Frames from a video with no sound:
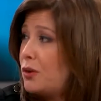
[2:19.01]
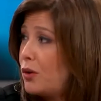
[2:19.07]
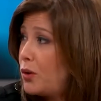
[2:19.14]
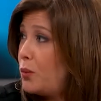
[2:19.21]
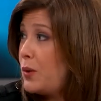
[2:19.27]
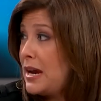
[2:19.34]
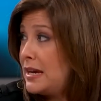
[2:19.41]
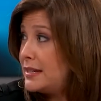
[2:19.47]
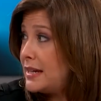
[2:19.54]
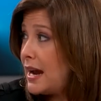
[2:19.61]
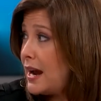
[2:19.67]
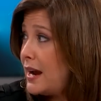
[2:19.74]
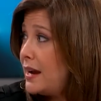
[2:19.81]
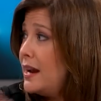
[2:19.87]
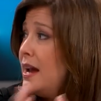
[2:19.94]
or a
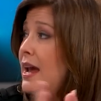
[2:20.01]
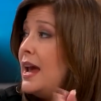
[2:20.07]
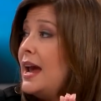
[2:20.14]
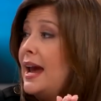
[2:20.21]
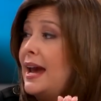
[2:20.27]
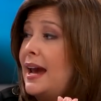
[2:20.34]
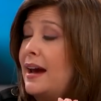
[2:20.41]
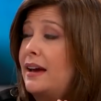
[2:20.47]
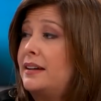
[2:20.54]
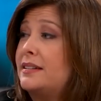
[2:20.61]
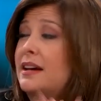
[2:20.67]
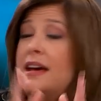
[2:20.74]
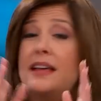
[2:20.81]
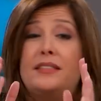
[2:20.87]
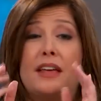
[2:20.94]
weekday and
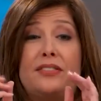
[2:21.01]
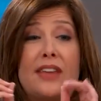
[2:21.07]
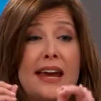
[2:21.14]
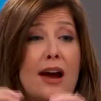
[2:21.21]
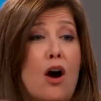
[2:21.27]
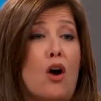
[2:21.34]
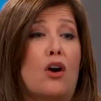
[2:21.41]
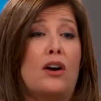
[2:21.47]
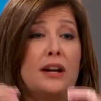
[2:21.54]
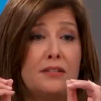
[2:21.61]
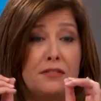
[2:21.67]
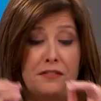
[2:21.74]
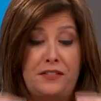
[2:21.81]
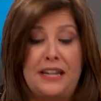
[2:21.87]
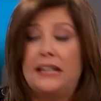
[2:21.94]
that they aren't
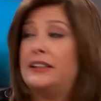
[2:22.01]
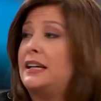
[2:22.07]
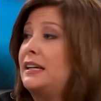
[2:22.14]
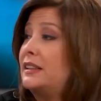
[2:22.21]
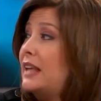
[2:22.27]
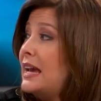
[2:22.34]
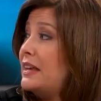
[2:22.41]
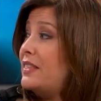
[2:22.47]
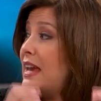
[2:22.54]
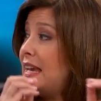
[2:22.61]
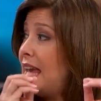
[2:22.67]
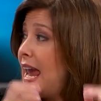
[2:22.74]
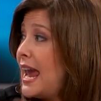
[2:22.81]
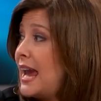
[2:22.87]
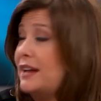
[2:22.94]
feeling like they
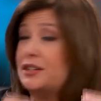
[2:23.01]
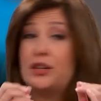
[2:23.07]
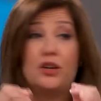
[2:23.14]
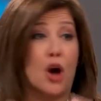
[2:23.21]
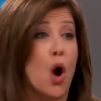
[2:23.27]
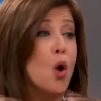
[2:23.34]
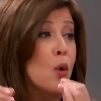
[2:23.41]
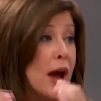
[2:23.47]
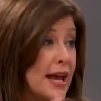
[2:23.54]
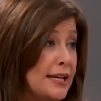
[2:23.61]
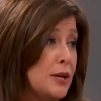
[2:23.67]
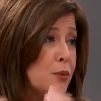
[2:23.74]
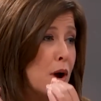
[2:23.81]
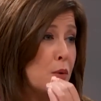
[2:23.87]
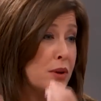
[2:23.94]
can't go
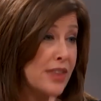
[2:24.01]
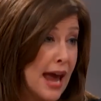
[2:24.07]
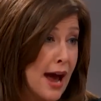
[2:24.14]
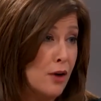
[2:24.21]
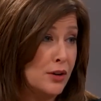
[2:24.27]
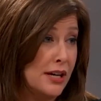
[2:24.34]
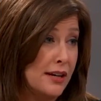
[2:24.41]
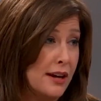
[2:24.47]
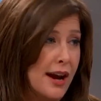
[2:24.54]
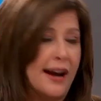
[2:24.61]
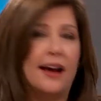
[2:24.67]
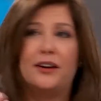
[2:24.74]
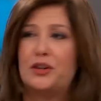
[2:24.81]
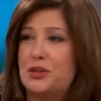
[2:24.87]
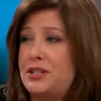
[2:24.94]
anywhere without it. I
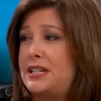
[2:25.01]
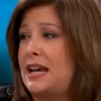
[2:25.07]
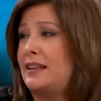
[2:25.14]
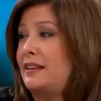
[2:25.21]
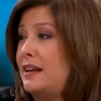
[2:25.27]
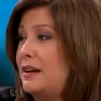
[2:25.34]
understand